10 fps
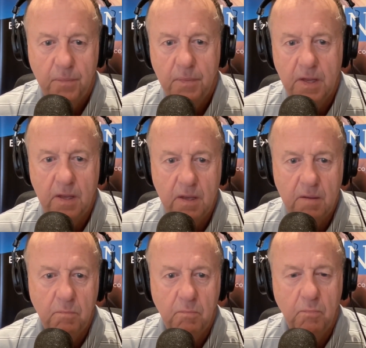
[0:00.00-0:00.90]
the
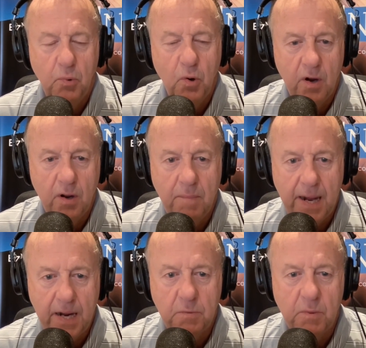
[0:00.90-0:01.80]
poor
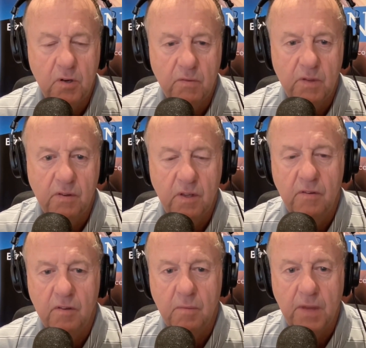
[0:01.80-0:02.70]
management of the
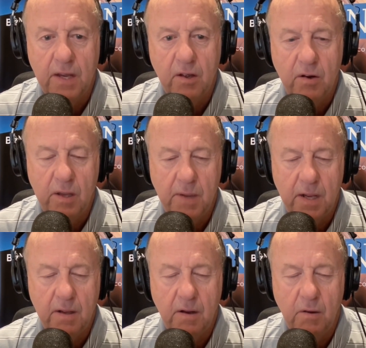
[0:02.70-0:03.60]
system, they only ma
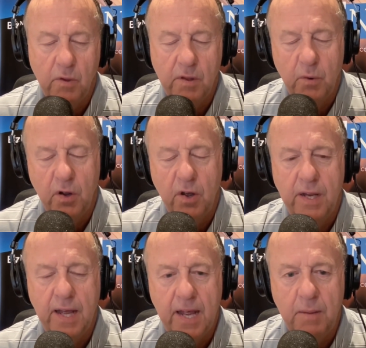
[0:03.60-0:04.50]
they were
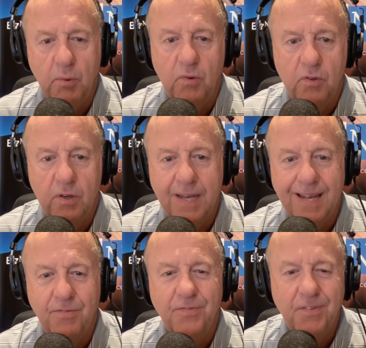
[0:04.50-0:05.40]
only able to
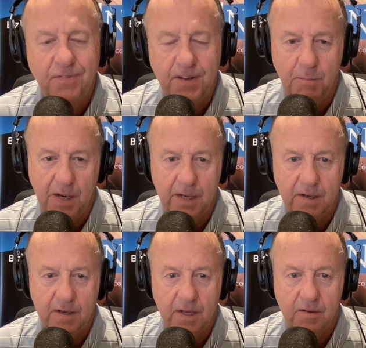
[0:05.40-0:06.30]
get fifty
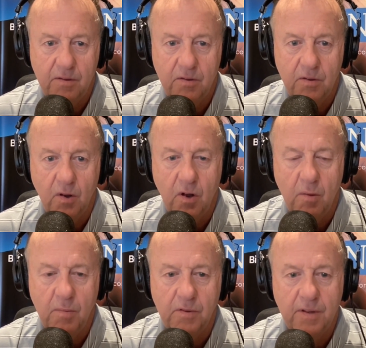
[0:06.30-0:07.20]
million tons to the
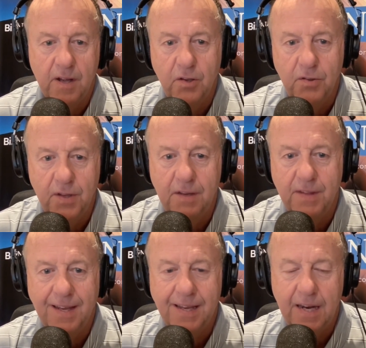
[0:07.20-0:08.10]
harbors. Now, you think if
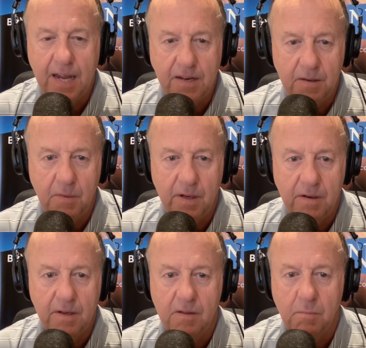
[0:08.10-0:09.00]
they can get eighty
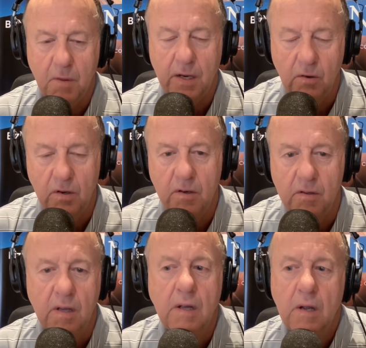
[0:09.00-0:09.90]
million tons, my
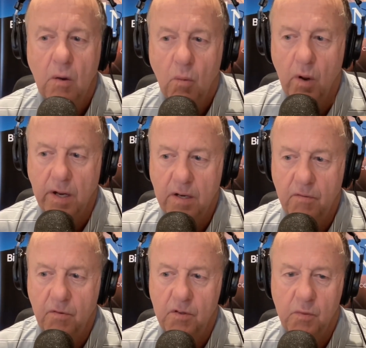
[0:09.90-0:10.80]
goodness, what a
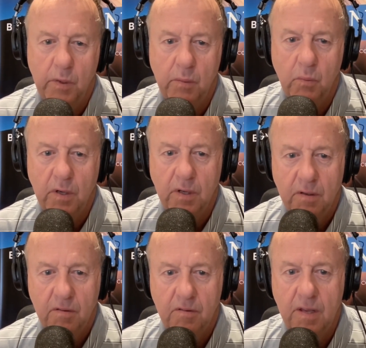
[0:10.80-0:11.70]
difference we would
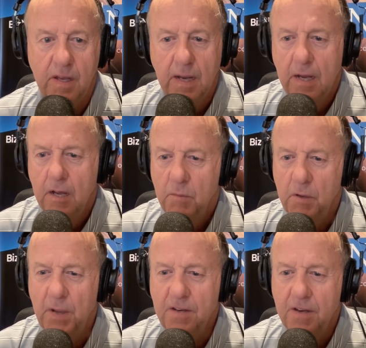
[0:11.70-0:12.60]
see.
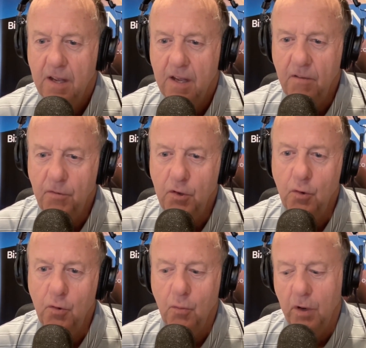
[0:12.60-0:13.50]
But Piet, if
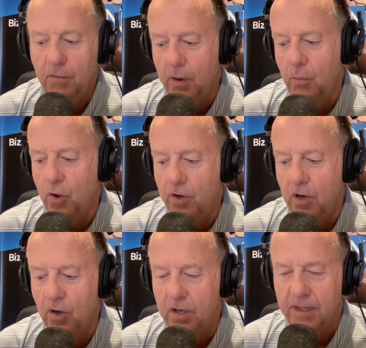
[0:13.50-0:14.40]
you if we were to
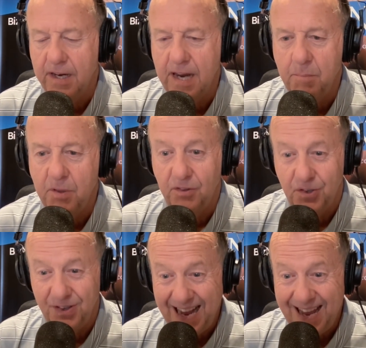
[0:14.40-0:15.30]
look at the numbers
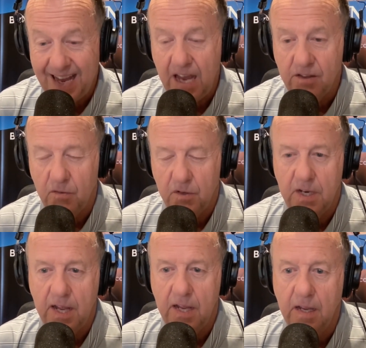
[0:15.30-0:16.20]
today, as of
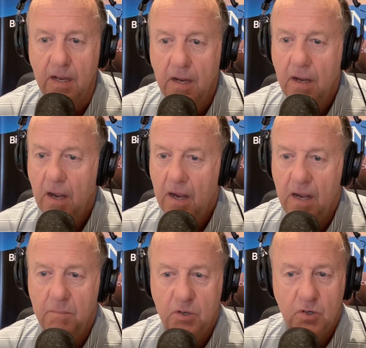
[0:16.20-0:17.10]
today,
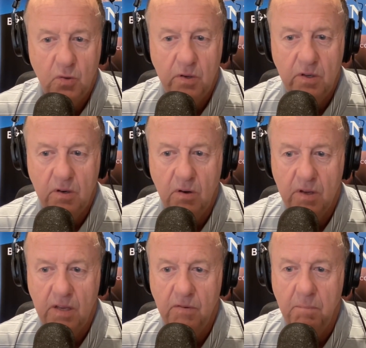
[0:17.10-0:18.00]
I'm sure you'd
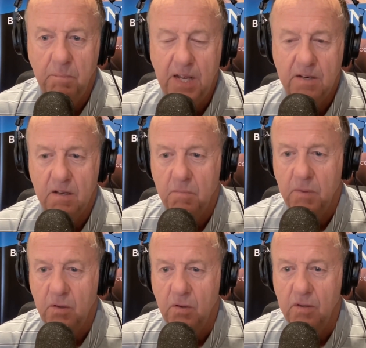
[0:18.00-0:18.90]
look even better,
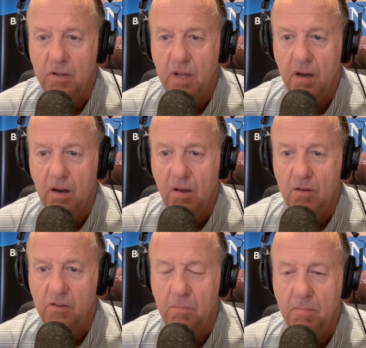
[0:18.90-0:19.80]
because in the
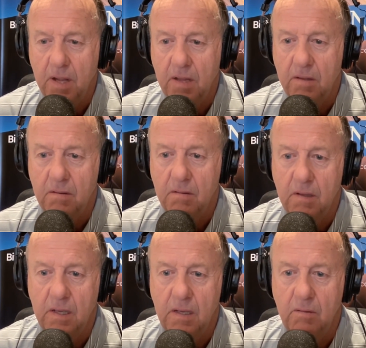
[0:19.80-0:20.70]
last month,
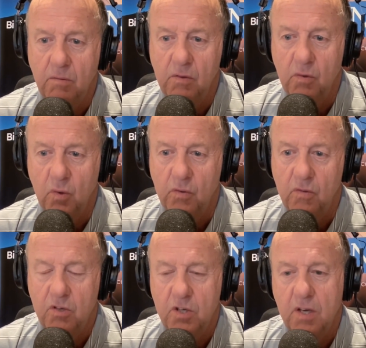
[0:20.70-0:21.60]
the
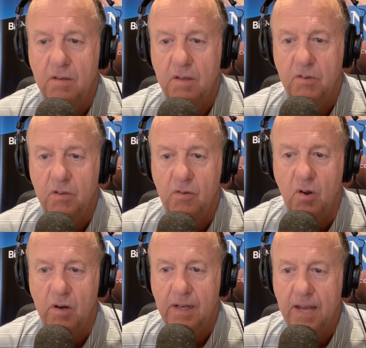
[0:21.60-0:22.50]
resources shares have just
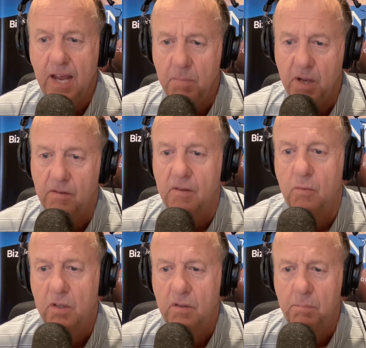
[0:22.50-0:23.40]
gone gangbusters.
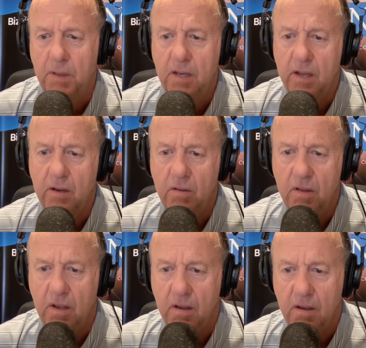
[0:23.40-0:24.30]
What's been going on
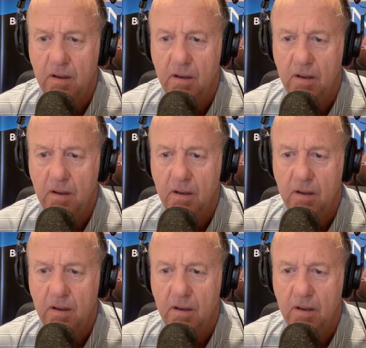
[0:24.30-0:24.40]
there?